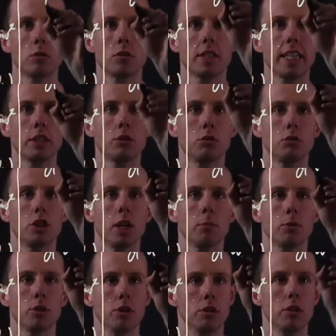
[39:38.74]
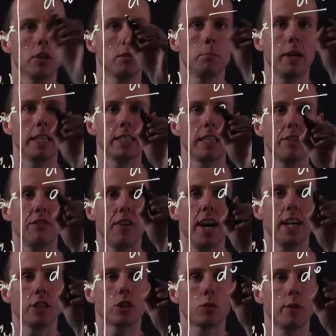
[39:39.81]
d2w by d
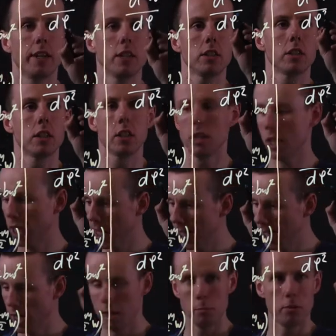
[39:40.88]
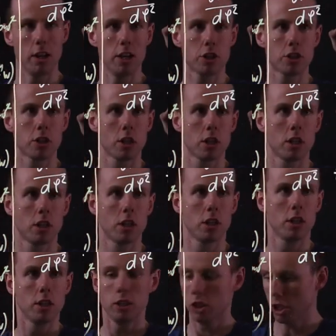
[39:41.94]
phi squared plus
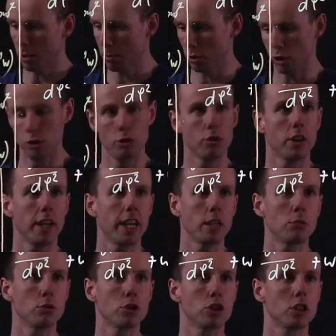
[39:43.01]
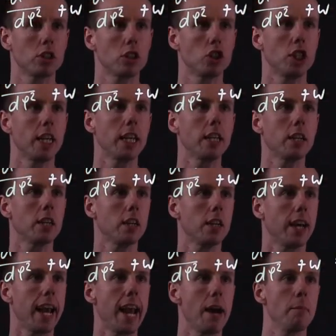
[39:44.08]
w equals
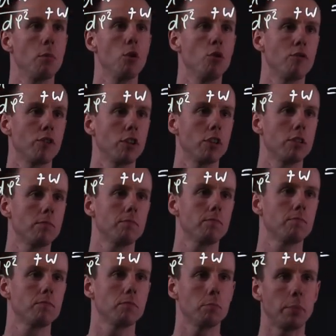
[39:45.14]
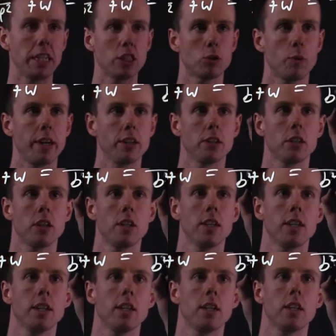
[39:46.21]
gm over b squared,
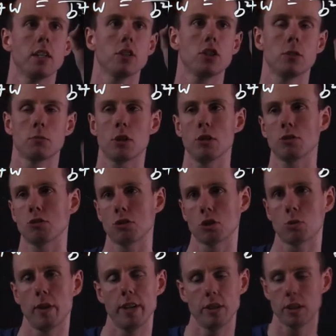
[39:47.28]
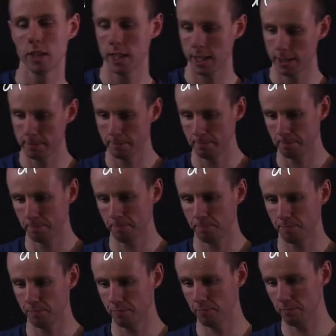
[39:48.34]
some constant squared.
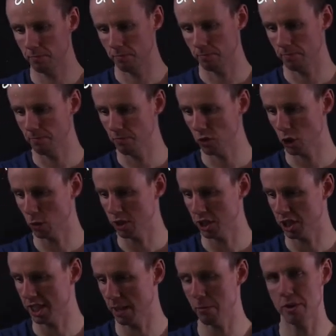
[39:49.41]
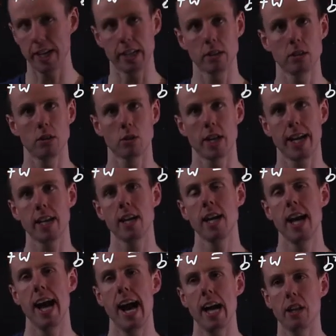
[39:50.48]
So it's the same thing, okay?
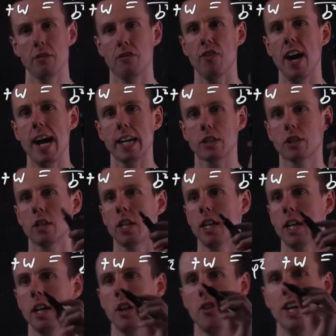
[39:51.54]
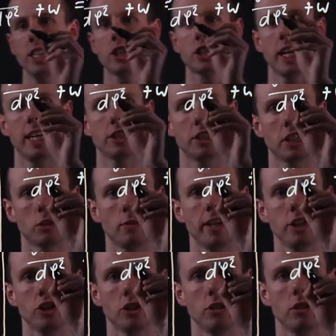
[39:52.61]
And in fact, this is an
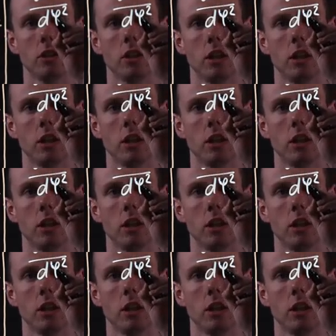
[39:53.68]
equation